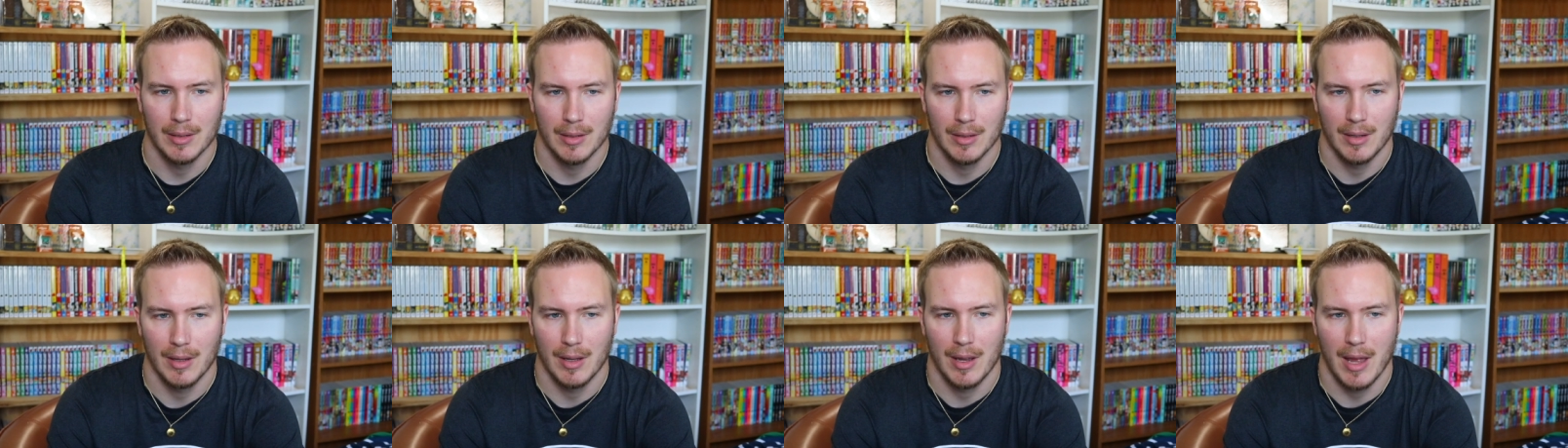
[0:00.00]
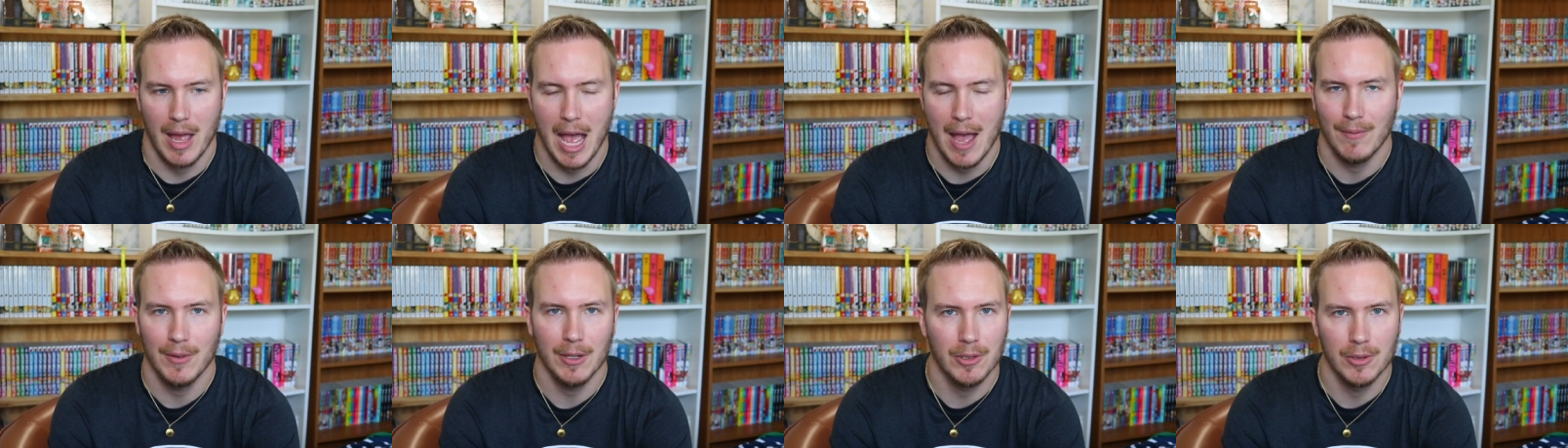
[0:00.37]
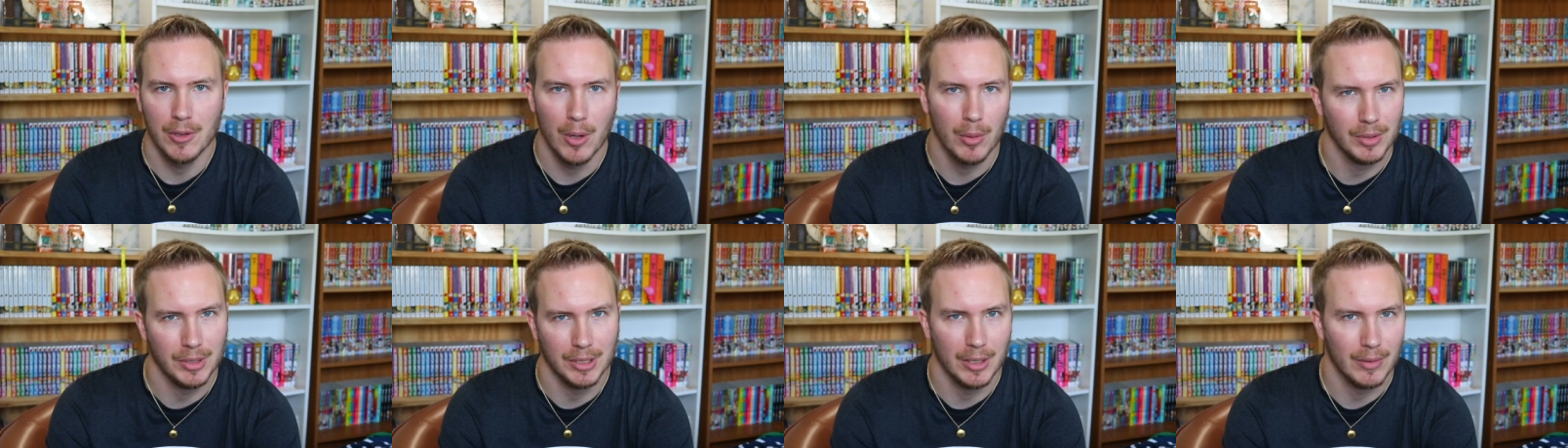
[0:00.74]
uh, having
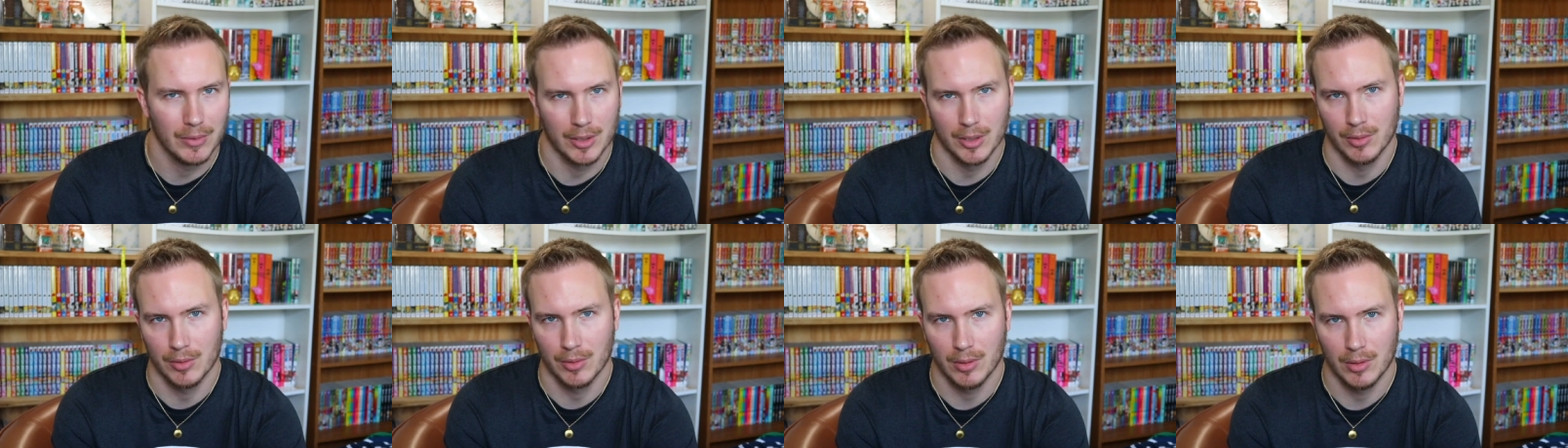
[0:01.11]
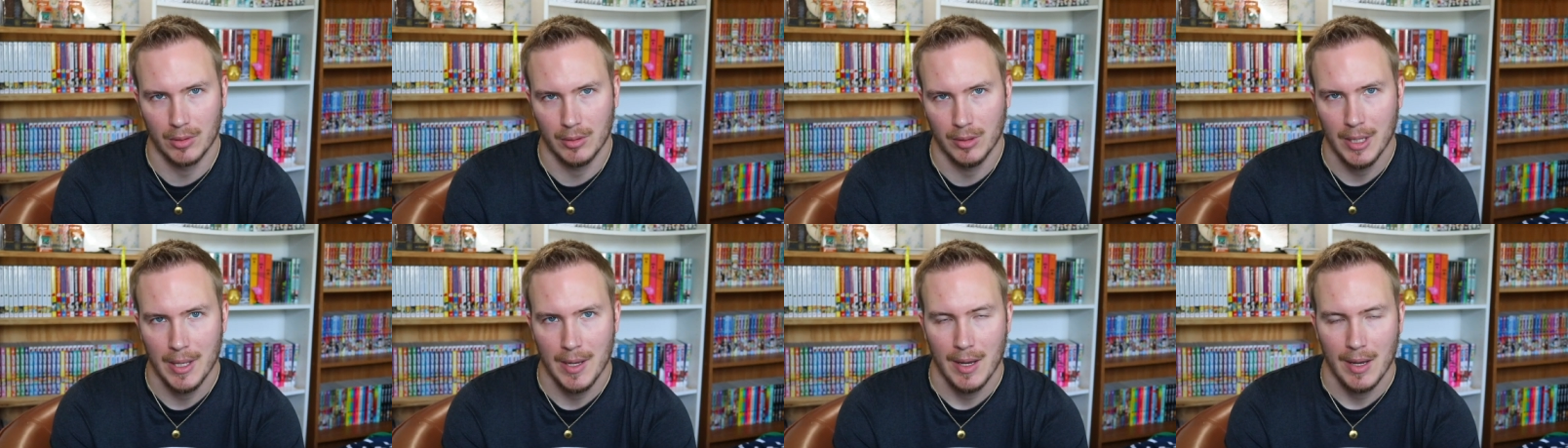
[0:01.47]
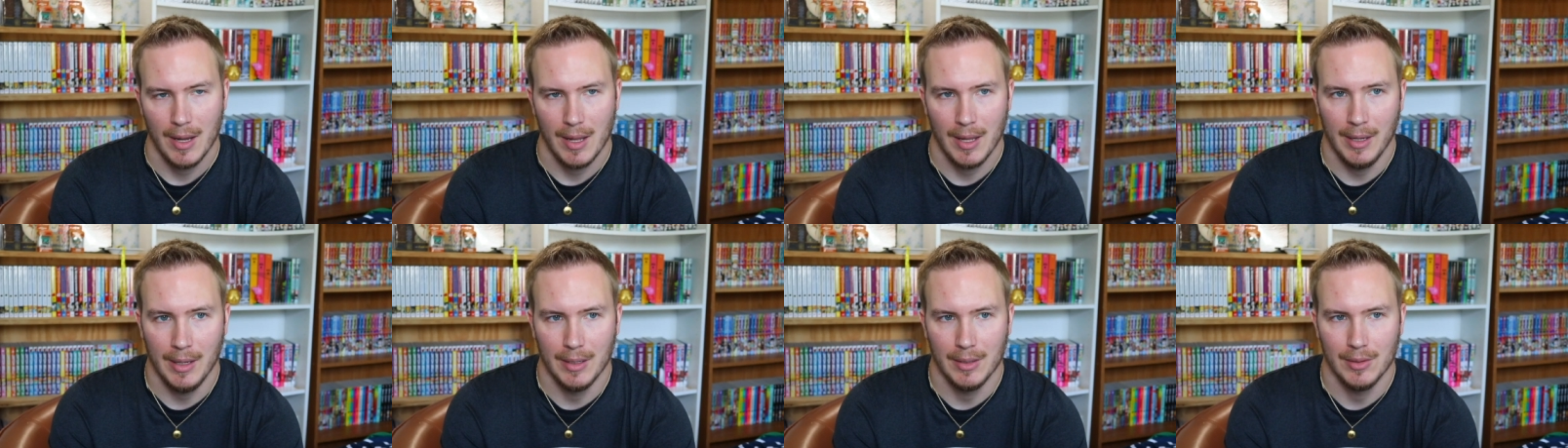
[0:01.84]
no self-control
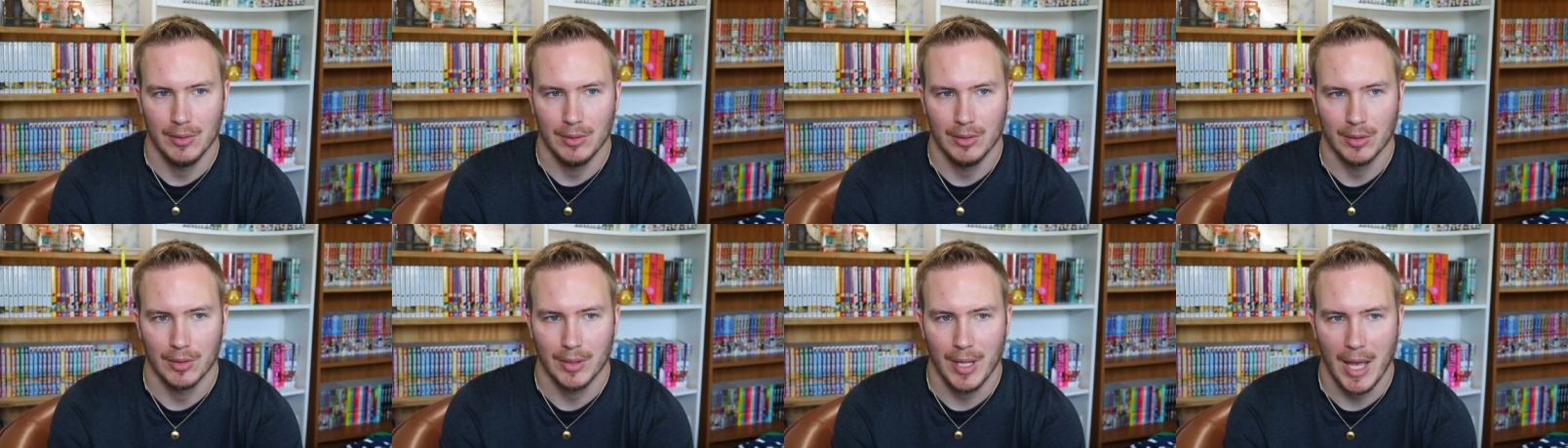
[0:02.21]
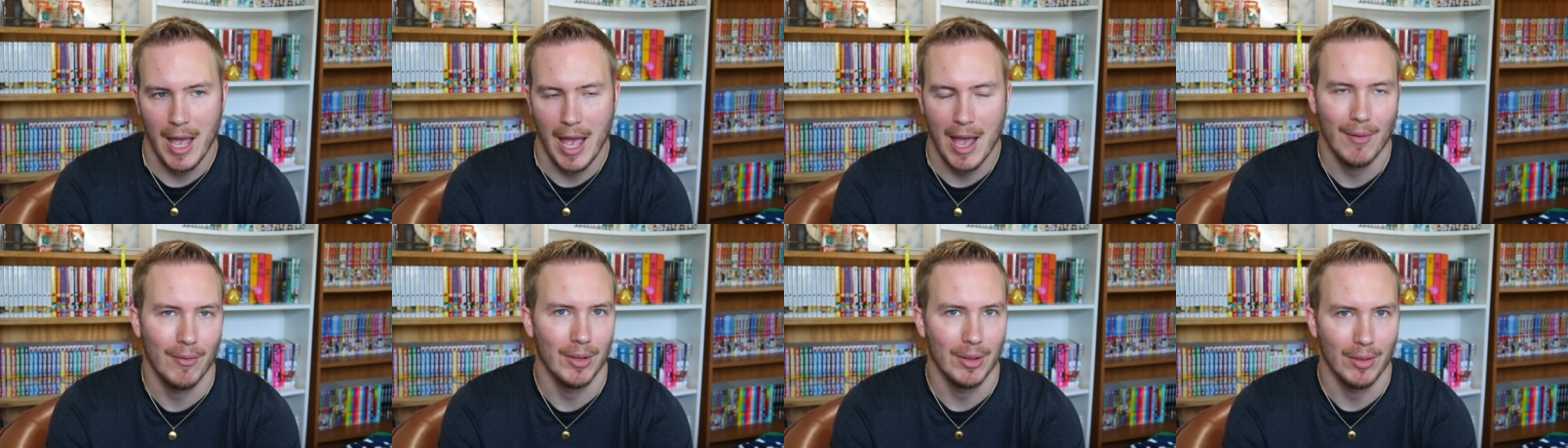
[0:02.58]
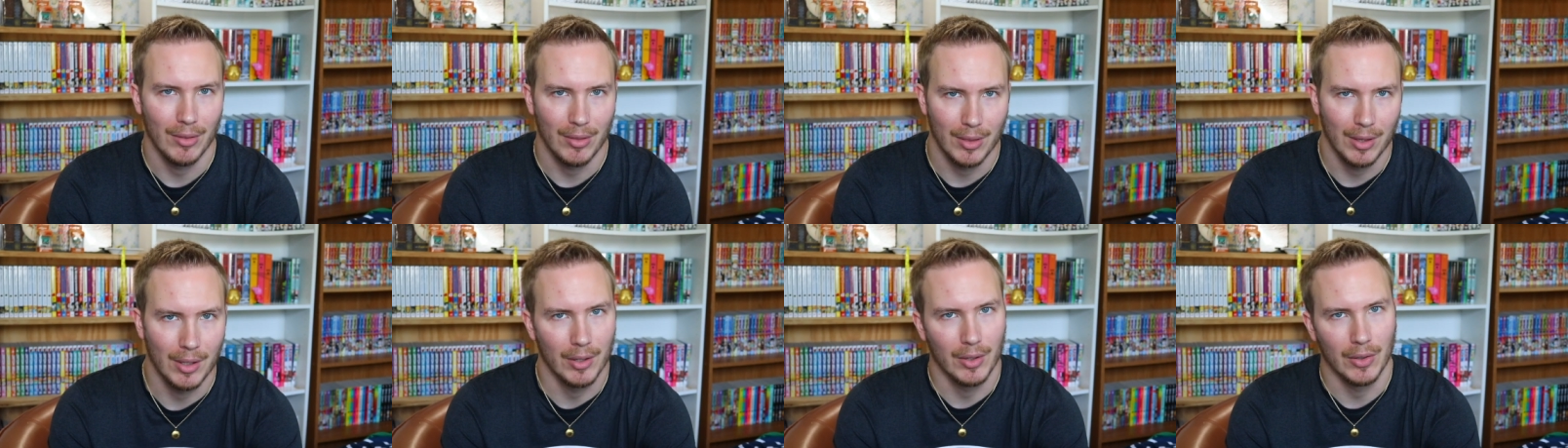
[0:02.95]
and just having
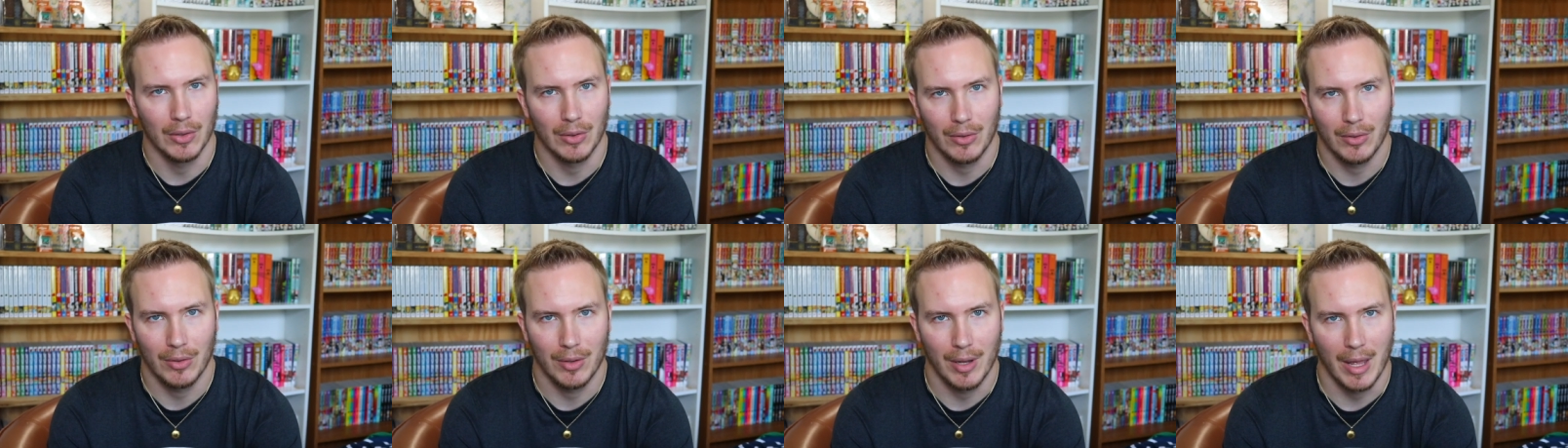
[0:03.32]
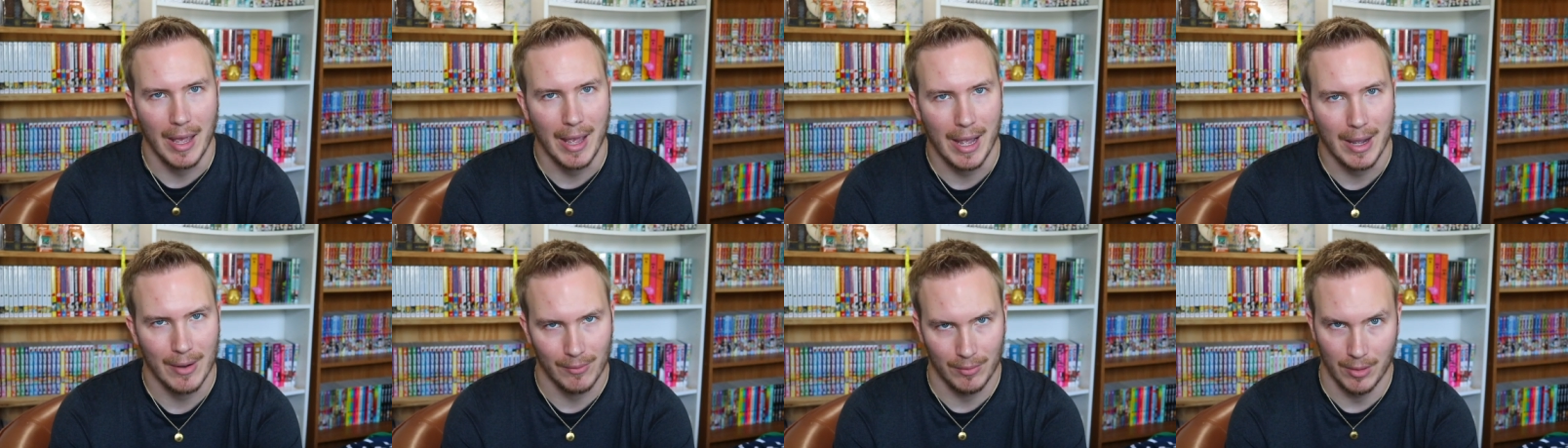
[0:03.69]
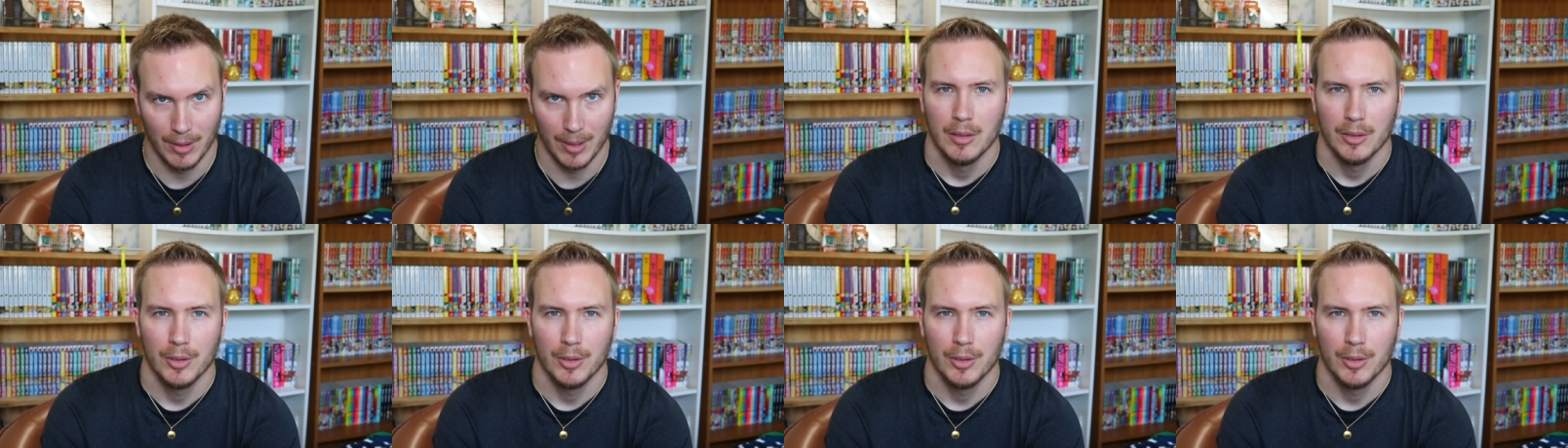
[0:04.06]
things to have them.